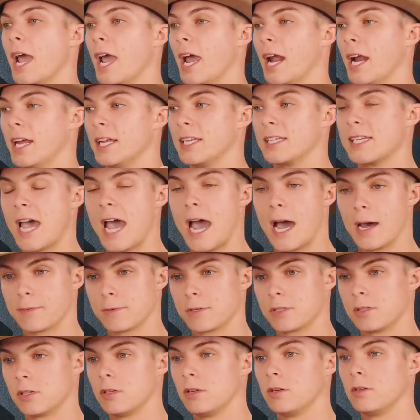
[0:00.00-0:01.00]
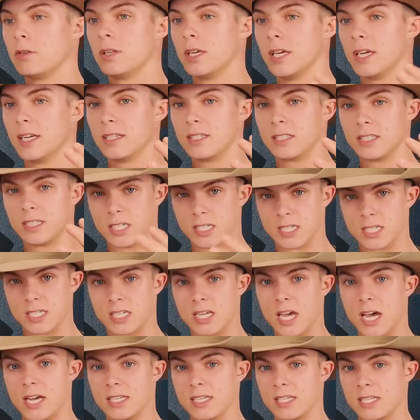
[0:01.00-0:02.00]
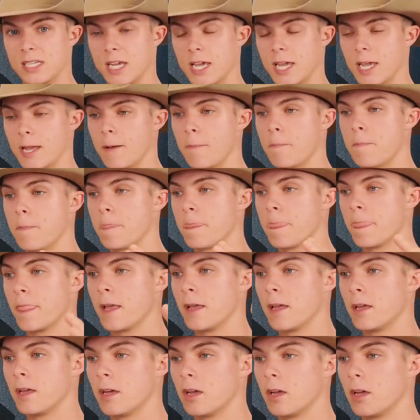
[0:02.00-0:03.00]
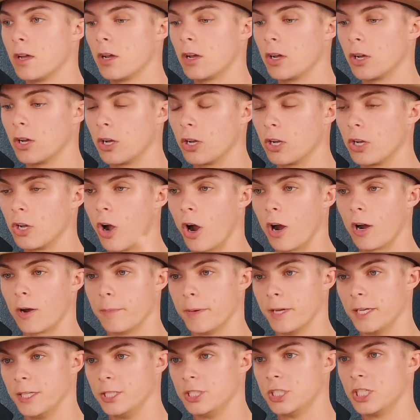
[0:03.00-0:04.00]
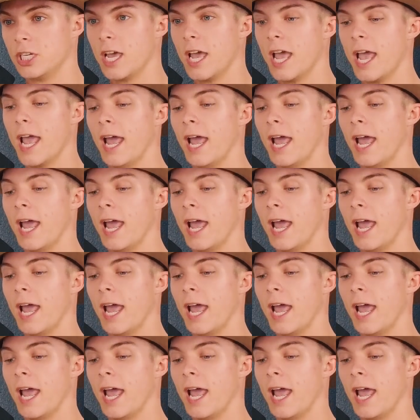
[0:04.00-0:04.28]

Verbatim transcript: and it's absolutely disgusting garbage.